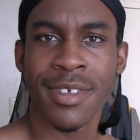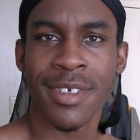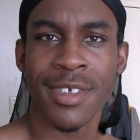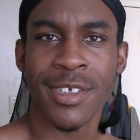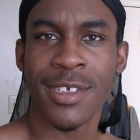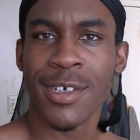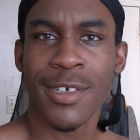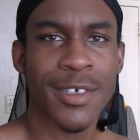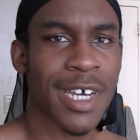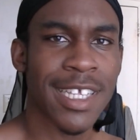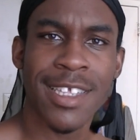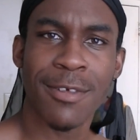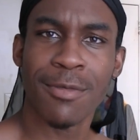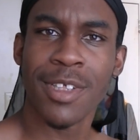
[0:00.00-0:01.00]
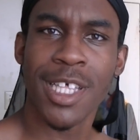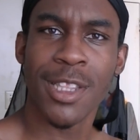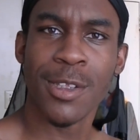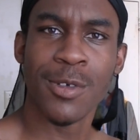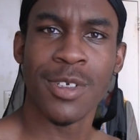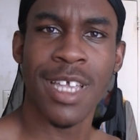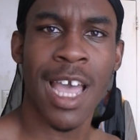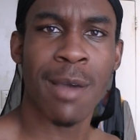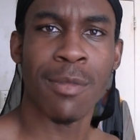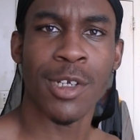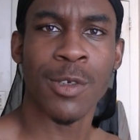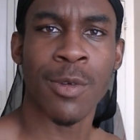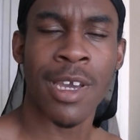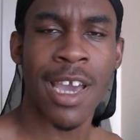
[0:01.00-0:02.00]
So I didn't really lose that
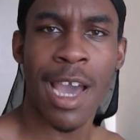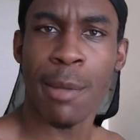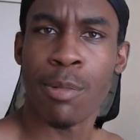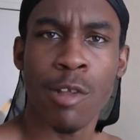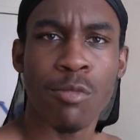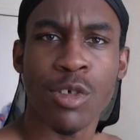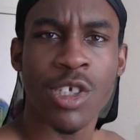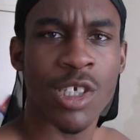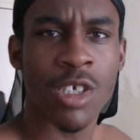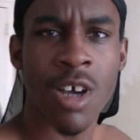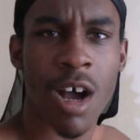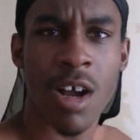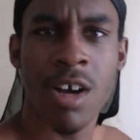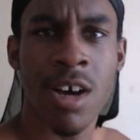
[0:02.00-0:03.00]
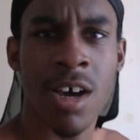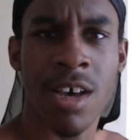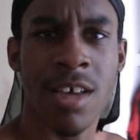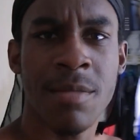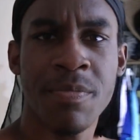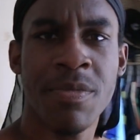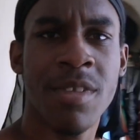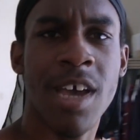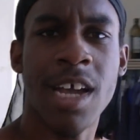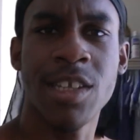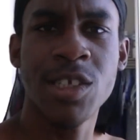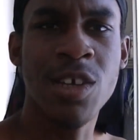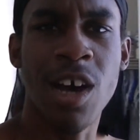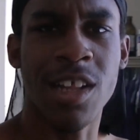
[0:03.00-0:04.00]
much weight. I pretty much just got cut. I
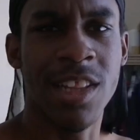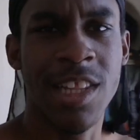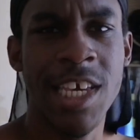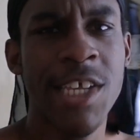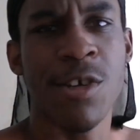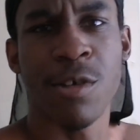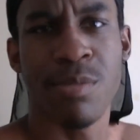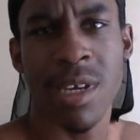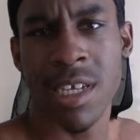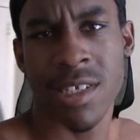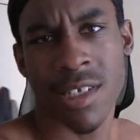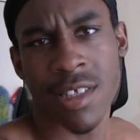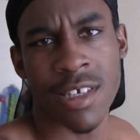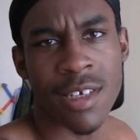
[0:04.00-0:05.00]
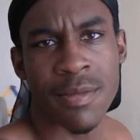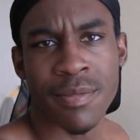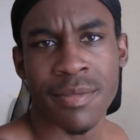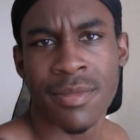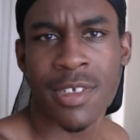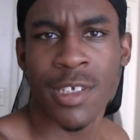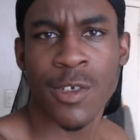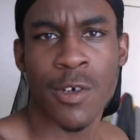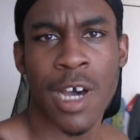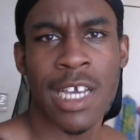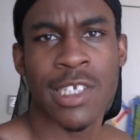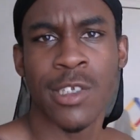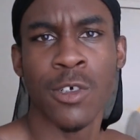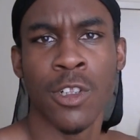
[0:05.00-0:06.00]
just got leaner basically. So
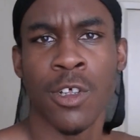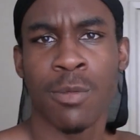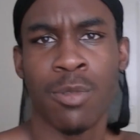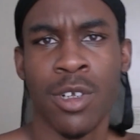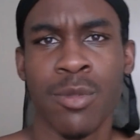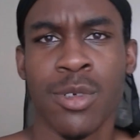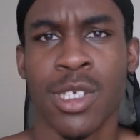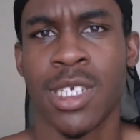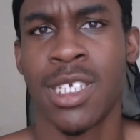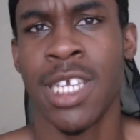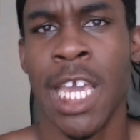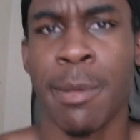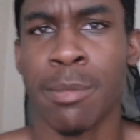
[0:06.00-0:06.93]
I still look pretty much the same.